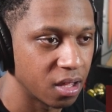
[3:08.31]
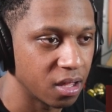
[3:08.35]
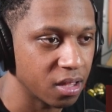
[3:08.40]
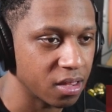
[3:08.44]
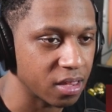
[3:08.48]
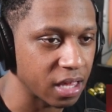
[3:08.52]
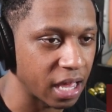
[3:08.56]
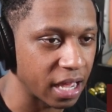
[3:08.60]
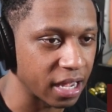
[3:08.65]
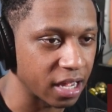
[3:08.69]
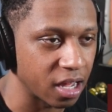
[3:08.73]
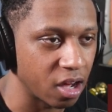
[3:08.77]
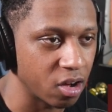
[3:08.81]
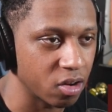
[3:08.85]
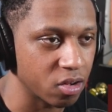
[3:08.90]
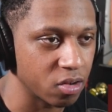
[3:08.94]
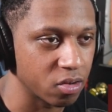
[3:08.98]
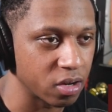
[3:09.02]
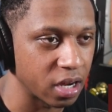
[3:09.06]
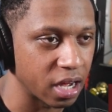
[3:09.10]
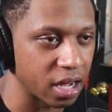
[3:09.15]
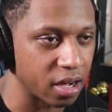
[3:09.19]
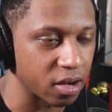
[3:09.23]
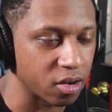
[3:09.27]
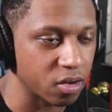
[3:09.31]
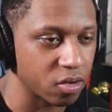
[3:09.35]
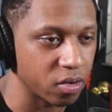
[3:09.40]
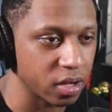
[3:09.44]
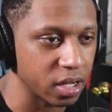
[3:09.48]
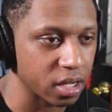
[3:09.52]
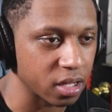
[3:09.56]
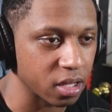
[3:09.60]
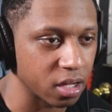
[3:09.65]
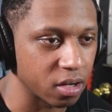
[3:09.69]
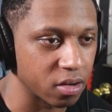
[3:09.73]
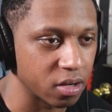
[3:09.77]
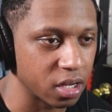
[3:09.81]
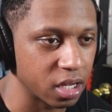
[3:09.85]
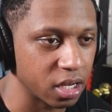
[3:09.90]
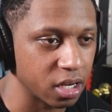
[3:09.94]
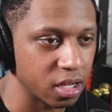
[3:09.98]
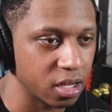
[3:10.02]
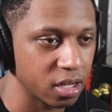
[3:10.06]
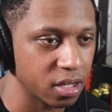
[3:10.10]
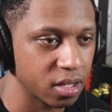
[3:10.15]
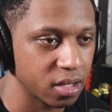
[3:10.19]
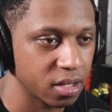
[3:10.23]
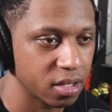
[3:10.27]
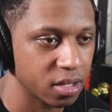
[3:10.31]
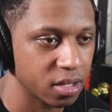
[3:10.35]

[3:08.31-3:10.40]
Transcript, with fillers: He sat Goku down quick though, didn't he?